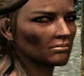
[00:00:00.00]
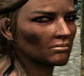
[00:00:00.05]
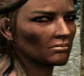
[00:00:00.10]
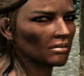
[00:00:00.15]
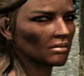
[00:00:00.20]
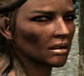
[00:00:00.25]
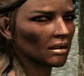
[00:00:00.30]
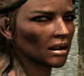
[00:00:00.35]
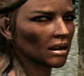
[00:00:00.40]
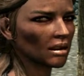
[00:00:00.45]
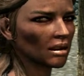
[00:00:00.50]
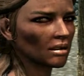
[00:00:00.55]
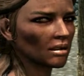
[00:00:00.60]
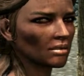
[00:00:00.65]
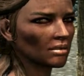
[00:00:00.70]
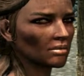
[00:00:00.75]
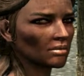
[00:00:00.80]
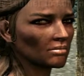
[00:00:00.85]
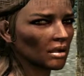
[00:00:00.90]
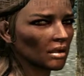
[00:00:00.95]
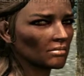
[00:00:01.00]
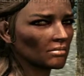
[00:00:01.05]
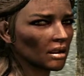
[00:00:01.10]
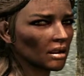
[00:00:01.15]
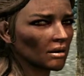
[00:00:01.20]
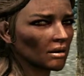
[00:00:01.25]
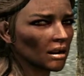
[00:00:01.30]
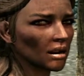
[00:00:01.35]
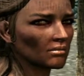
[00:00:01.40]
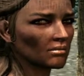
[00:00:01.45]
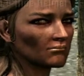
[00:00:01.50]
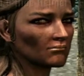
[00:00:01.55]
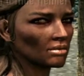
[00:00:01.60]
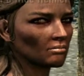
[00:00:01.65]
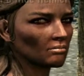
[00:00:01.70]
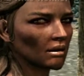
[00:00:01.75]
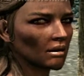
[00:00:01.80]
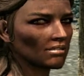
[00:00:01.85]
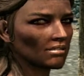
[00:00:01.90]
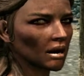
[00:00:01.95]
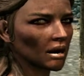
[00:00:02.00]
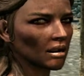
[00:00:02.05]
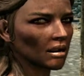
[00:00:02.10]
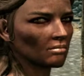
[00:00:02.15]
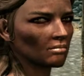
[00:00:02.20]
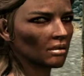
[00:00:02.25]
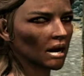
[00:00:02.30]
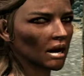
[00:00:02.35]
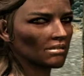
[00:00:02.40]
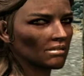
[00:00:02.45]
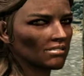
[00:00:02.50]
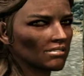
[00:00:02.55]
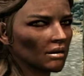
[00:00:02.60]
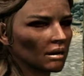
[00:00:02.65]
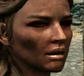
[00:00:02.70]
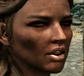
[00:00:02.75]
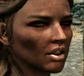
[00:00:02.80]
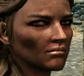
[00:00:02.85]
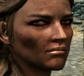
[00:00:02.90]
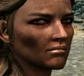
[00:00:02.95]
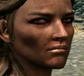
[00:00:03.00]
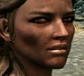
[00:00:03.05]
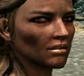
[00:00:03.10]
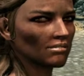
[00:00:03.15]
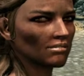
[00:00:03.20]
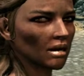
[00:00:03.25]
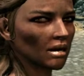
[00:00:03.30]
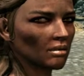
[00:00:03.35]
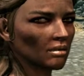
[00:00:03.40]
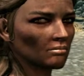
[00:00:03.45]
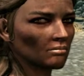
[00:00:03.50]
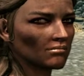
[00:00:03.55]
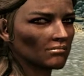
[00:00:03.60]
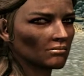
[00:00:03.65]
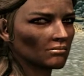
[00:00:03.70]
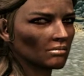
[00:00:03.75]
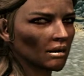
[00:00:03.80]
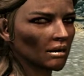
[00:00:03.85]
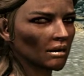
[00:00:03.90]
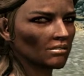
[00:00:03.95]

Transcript: I shouldn't ah, have made it into good. strips. A lot of weapons and armor need leather for straps fitting.